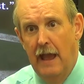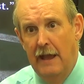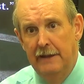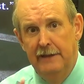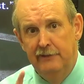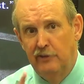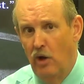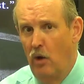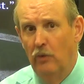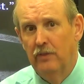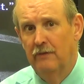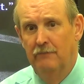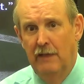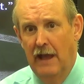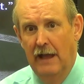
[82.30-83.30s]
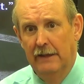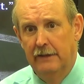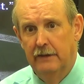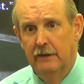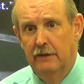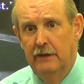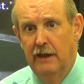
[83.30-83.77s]
And he told them that.
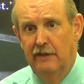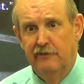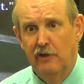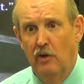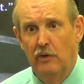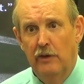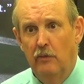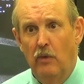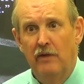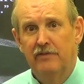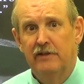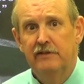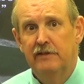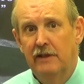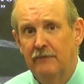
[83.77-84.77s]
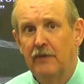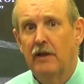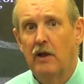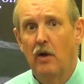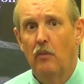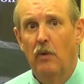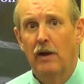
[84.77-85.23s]
And so it wasn't
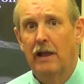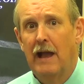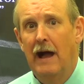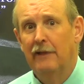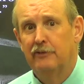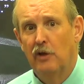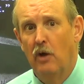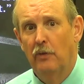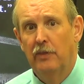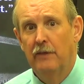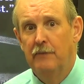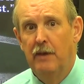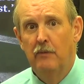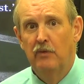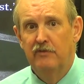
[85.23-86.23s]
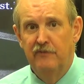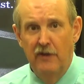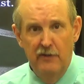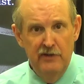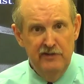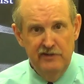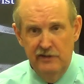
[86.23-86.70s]
difficult what God told them. It was
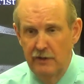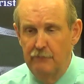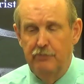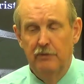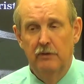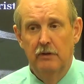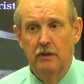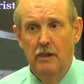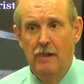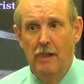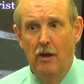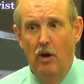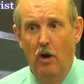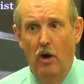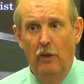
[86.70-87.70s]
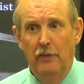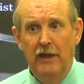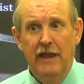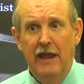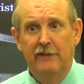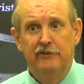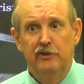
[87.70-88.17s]
very simple. All
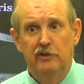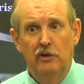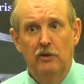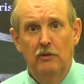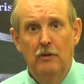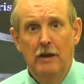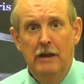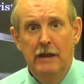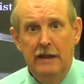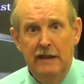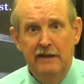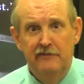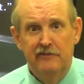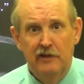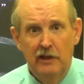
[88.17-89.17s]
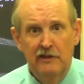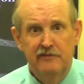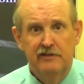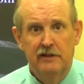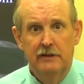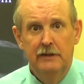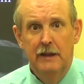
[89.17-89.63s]
they had to do is
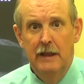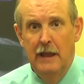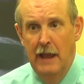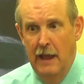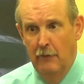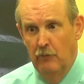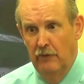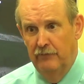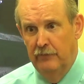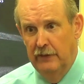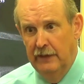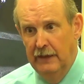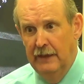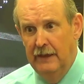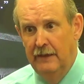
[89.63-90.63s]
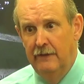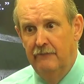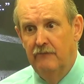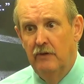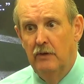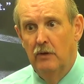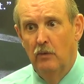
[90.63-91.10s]
listen and when
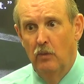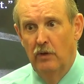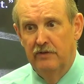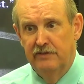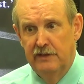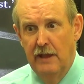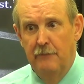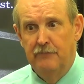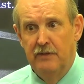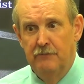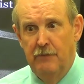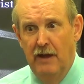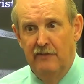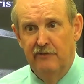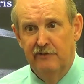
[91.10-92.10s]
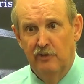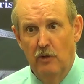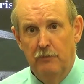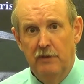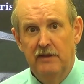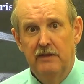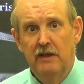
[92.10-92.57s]
Eve was tempted by the
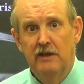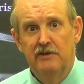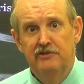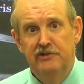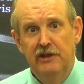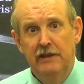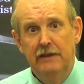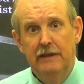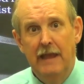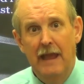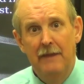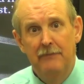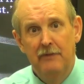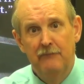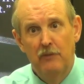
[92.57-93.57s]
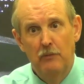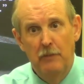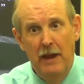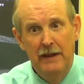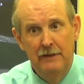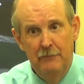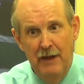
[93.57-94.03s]
serpent, she gave the
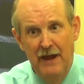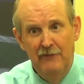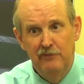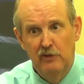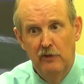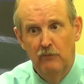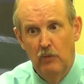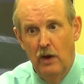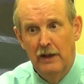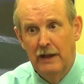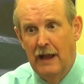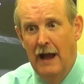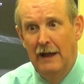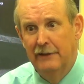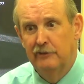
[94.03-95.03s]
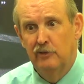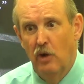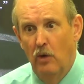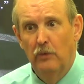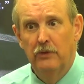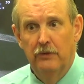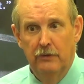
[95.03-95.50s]
verbatim answer of what God had
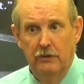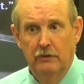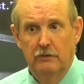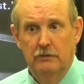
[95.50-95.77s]
told her.